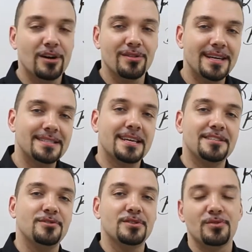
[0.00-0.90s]
Let's
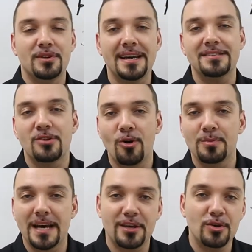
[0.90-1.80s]
get you into a nice
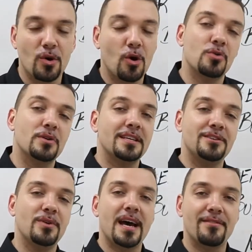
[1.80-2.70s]
home that you own and
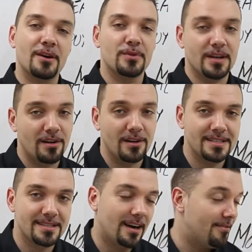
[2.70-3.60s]
you have equity and all this
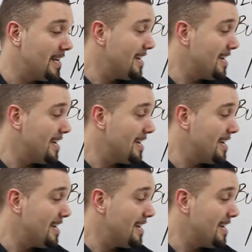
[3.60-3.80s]
stuff.